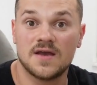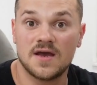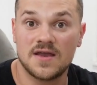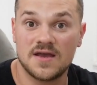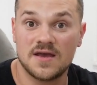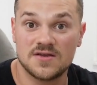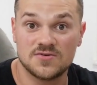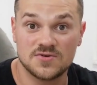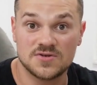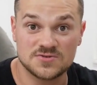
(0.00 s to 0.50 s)
I
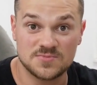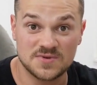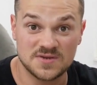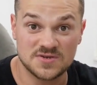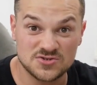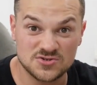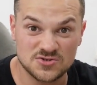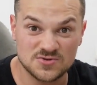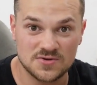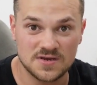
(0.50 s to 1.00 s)
need to explain
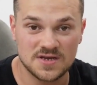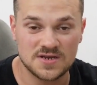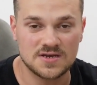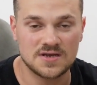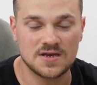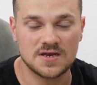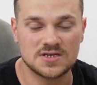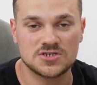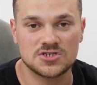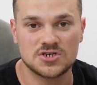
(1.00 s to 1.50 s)
to you that
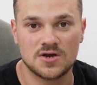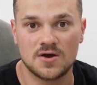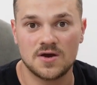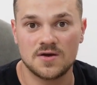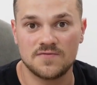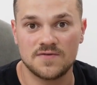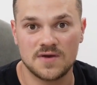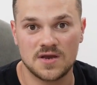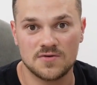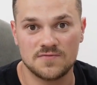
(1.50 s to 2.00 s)
an
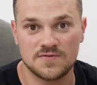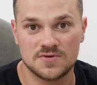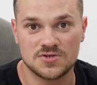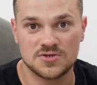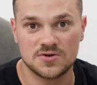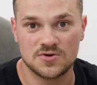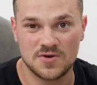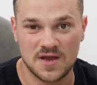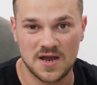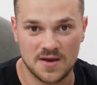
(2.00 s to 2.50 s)
EGR valve is
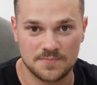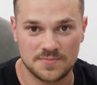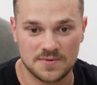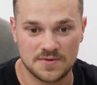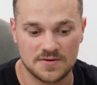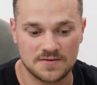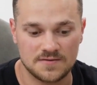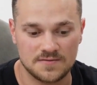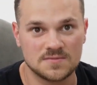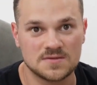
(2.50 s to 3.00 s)

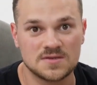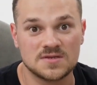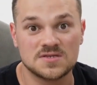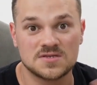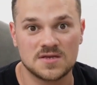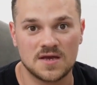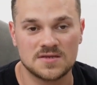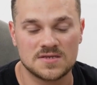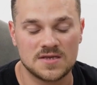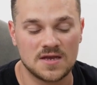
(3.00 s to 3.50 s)
crap. This is
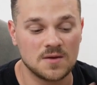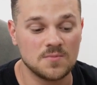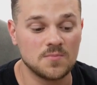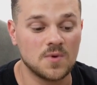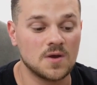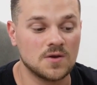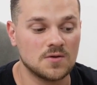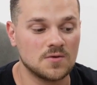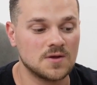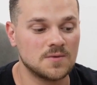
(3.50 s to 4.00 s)
not
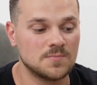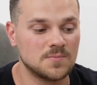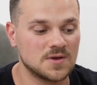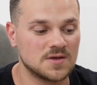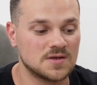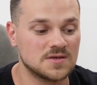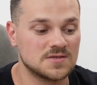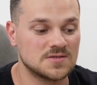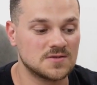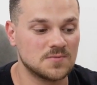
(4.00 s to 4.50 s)
scaremongering, but
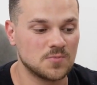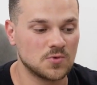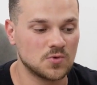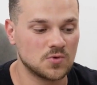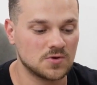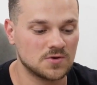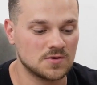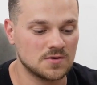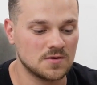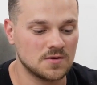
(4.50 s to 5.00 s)
it is
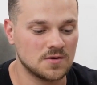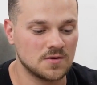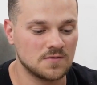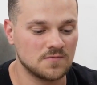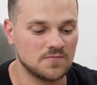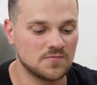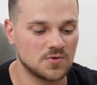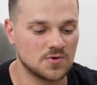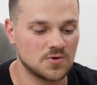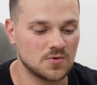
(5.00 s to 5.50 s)
important
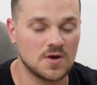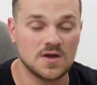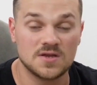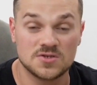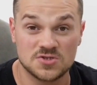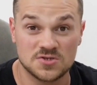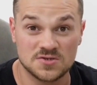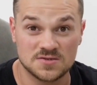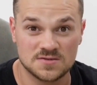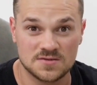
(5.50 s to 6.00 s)
for your
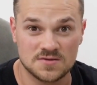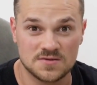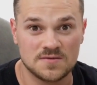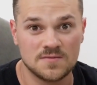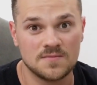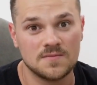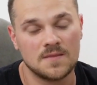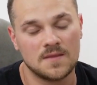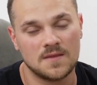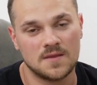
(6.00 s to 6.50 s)
engine.
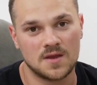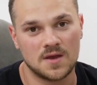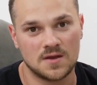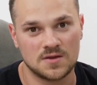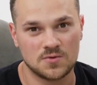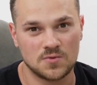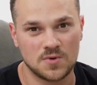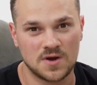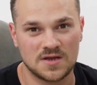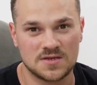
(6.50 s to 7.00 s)

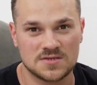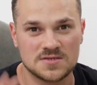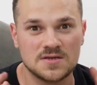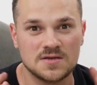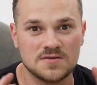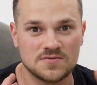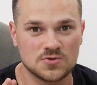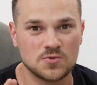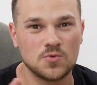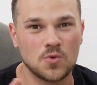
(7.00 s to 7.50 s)
Otherwise,
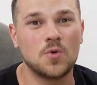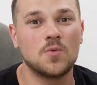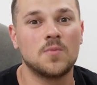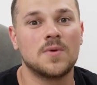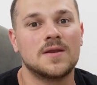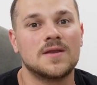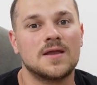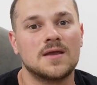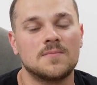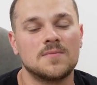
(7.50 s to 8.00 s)
if you
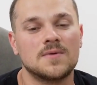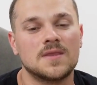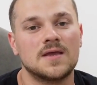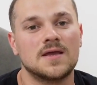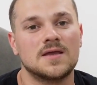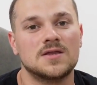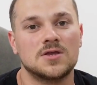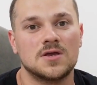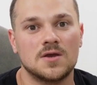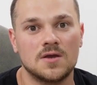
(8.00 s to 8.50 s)
always keep the
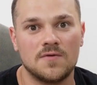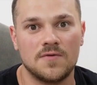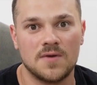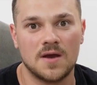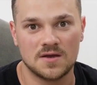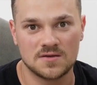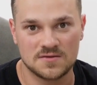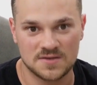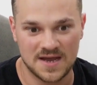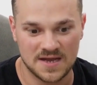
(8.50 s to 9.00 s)
EGR
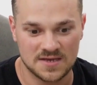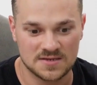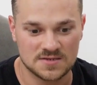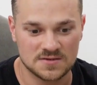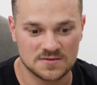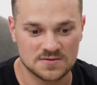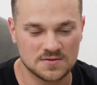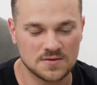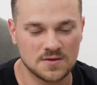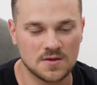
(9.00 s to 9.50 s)
valve
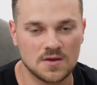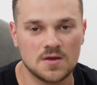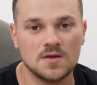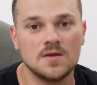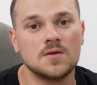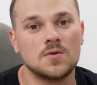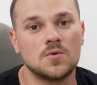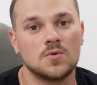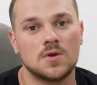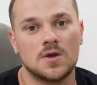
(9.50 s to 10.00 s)
active,
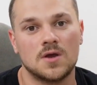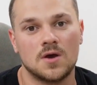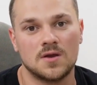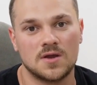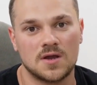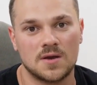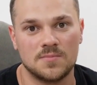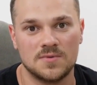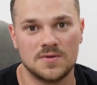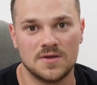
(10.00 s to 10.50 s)
you'll clog
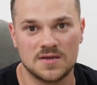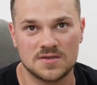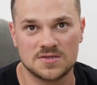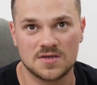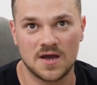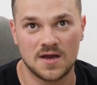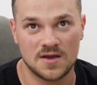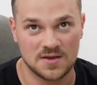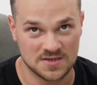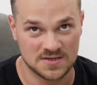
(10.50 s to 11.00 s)
up the
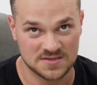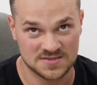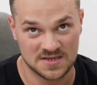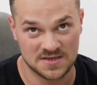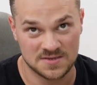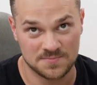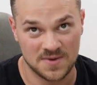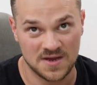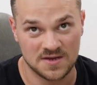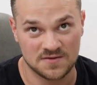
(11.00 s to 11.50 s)
entire
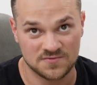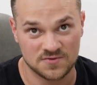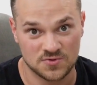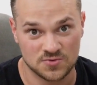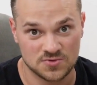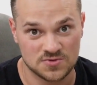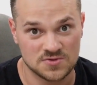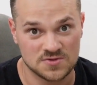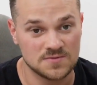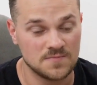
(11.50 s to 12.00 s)
intake
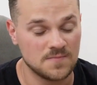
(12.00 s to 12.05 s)
manifold.